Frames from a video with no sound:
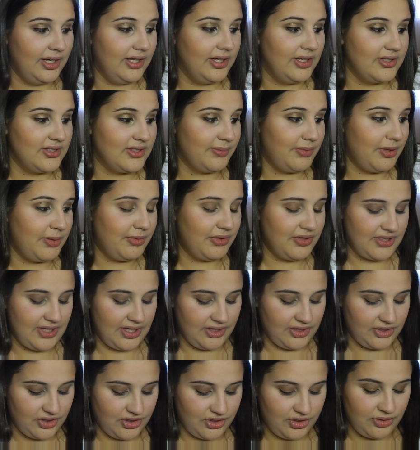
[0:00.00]
some people say
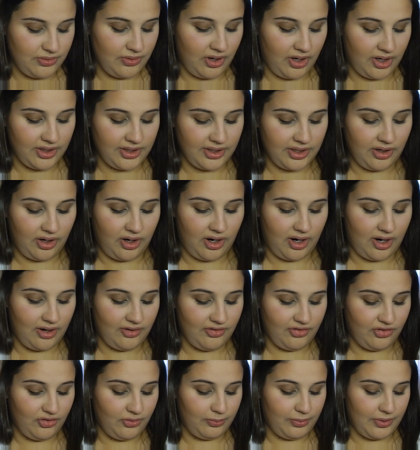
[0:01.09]
they're too hard to get
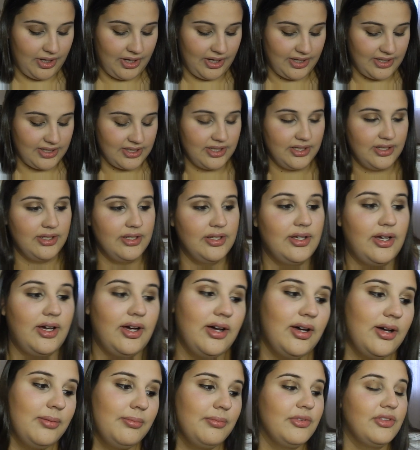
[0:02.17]
off, but the
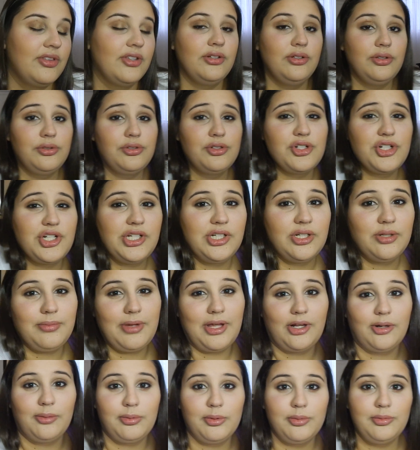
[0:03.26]
Neutrogena
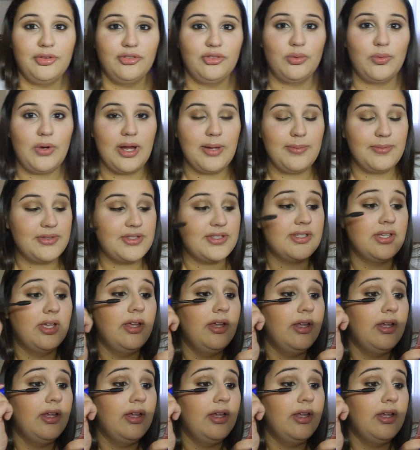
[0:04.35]
makeup remover wipes